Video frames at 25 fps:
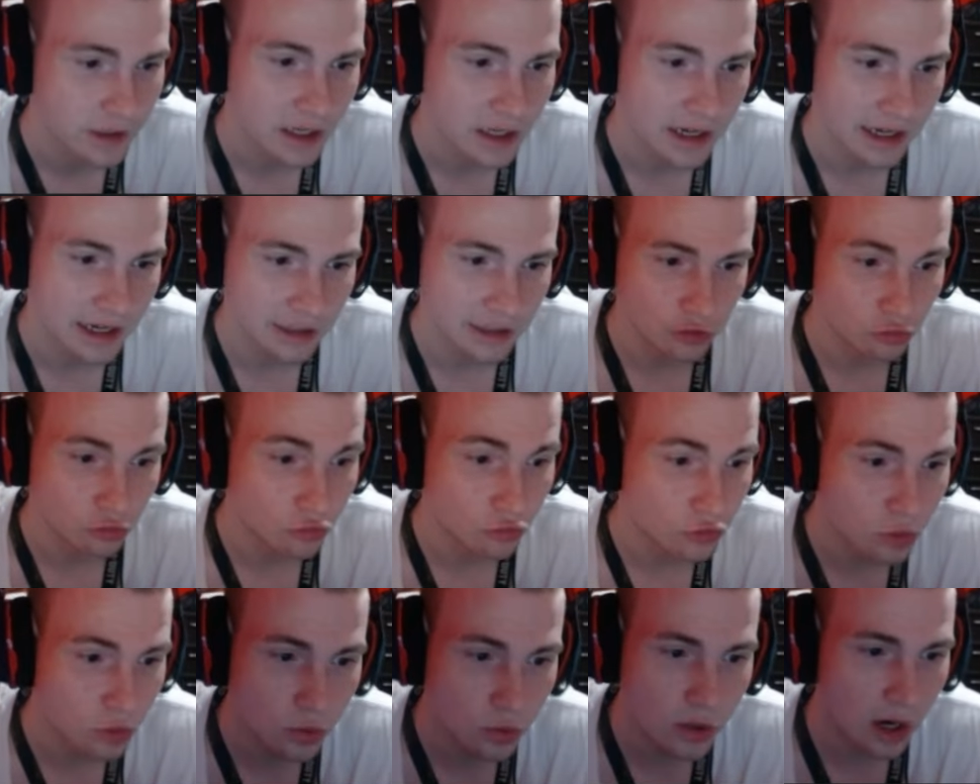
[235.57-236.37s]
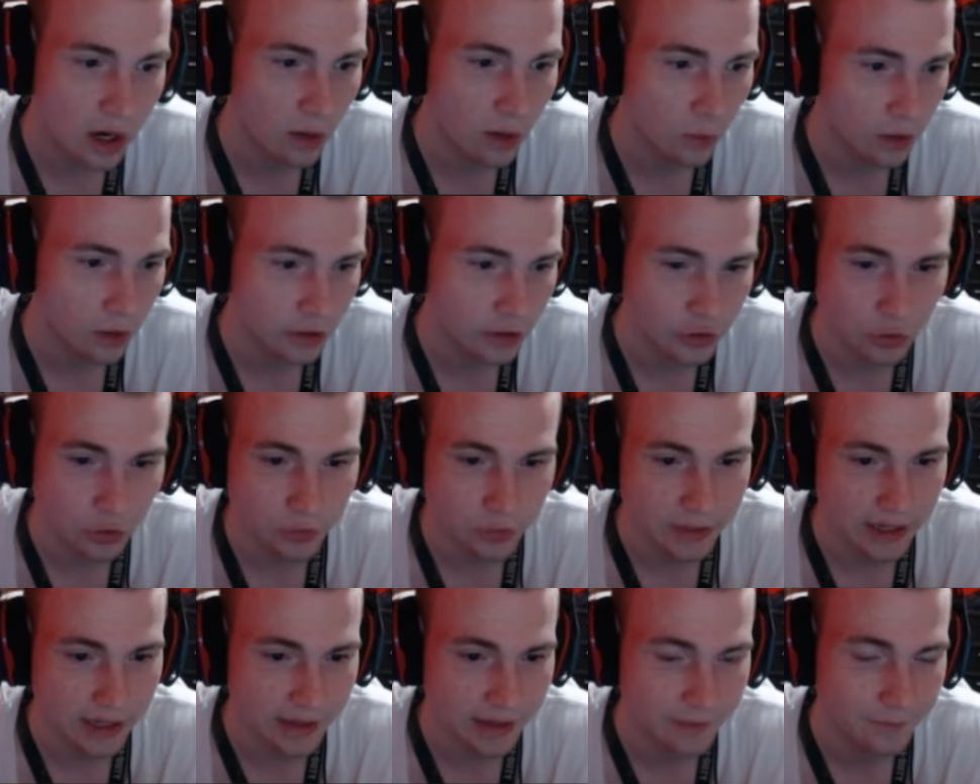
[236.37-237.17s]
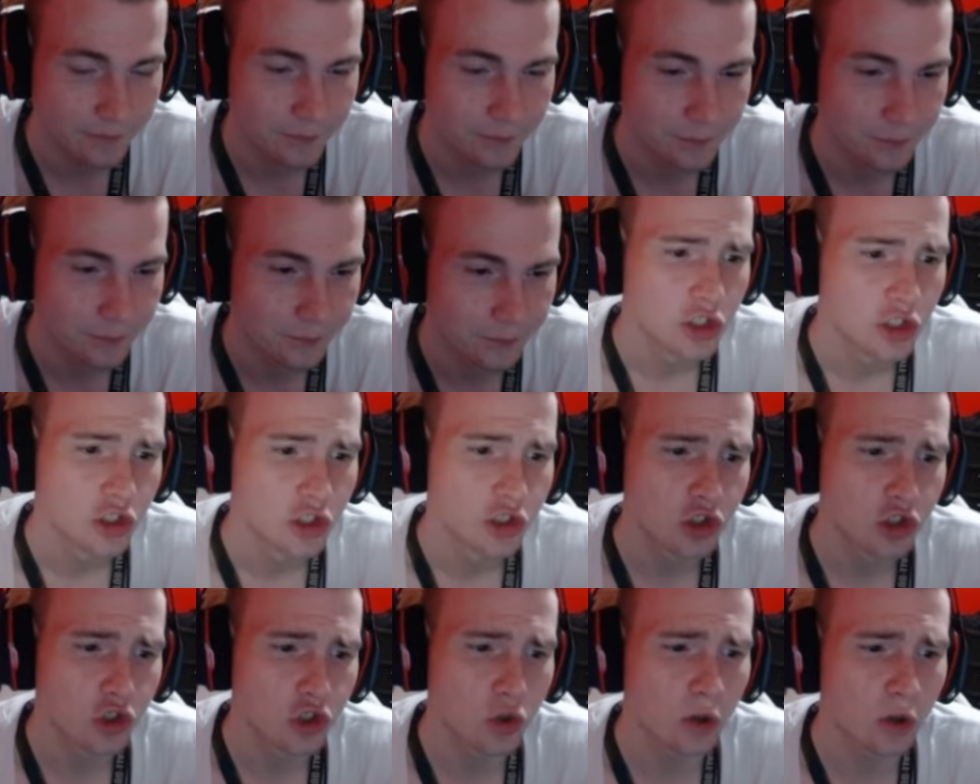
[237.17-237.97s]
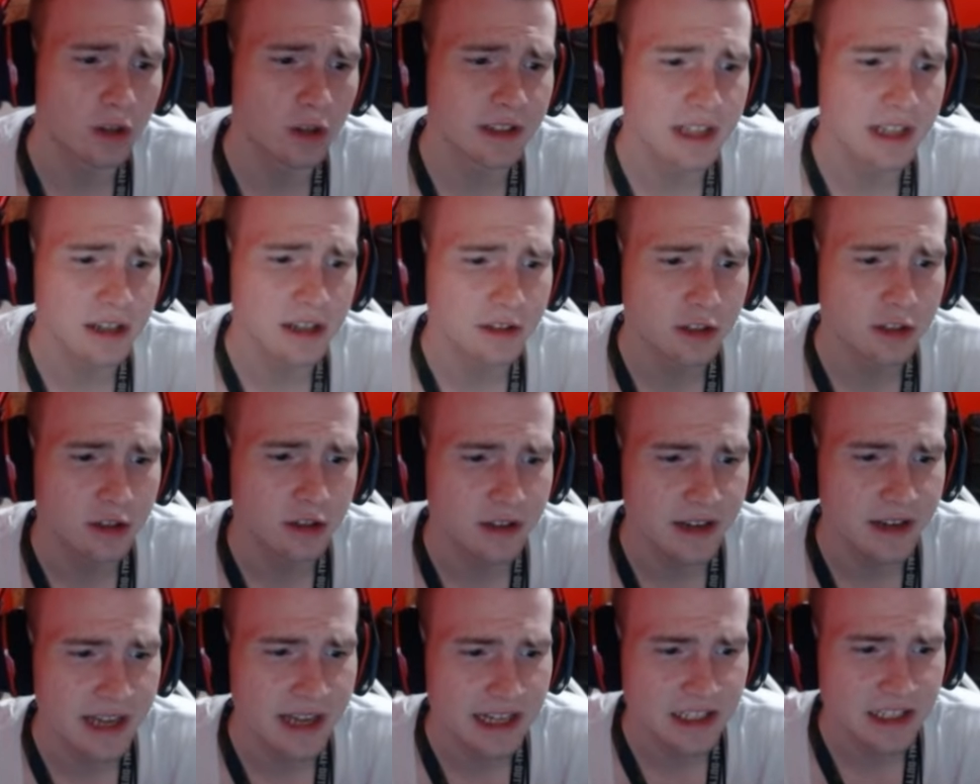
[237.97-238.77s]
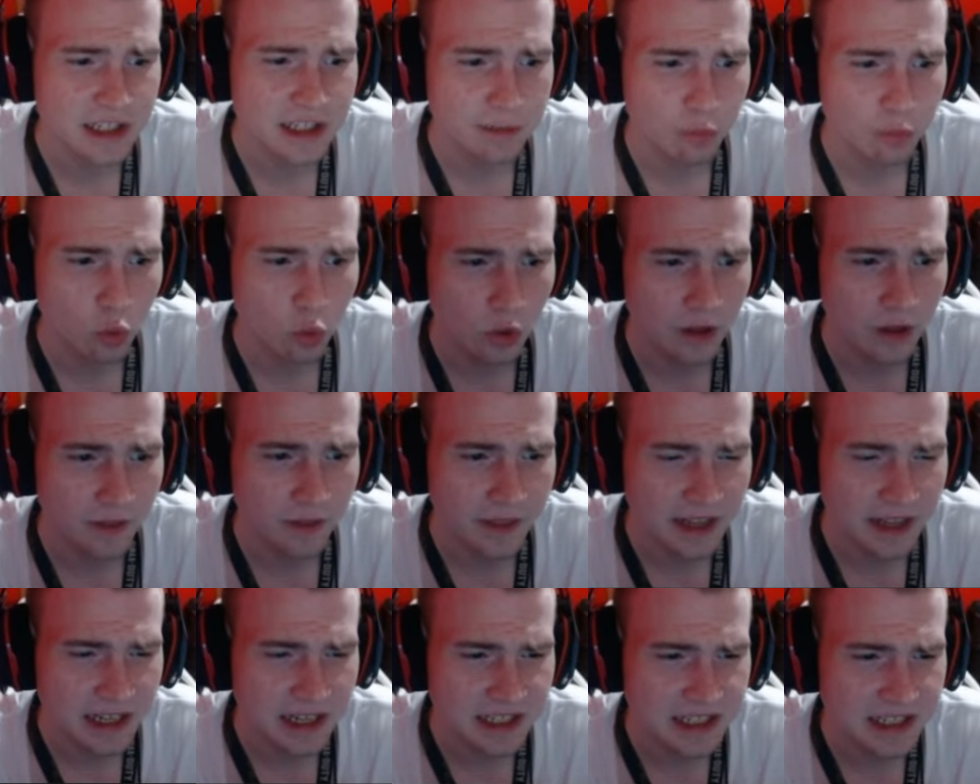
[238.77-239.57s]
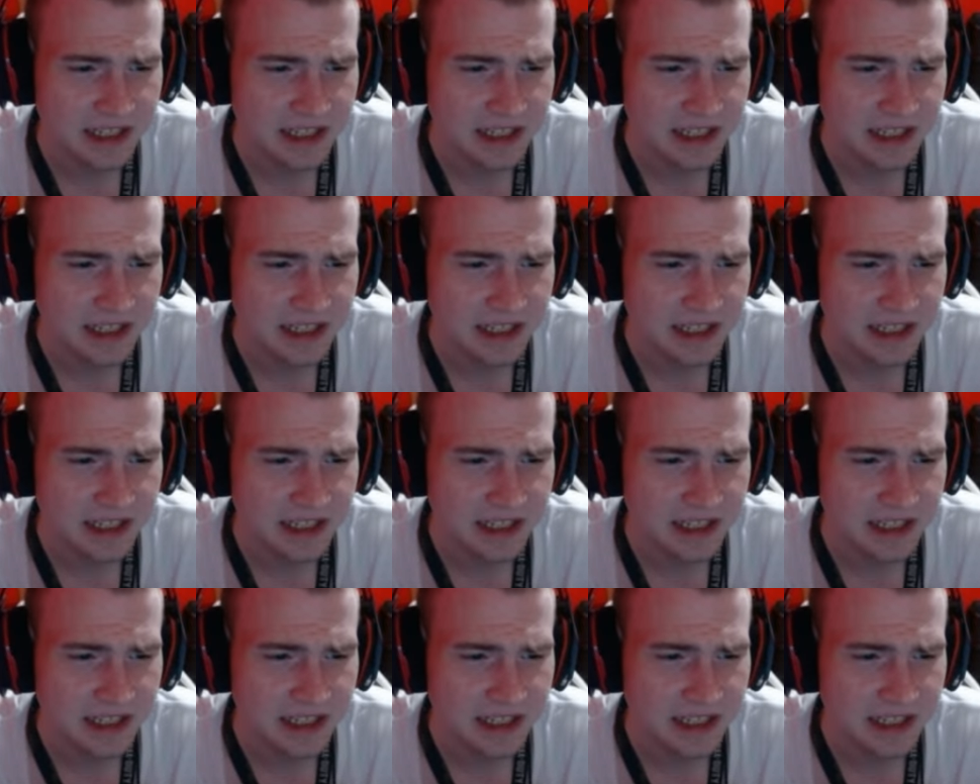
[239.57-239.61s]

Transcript: and you do not want to do that. Scrolling down to the next important things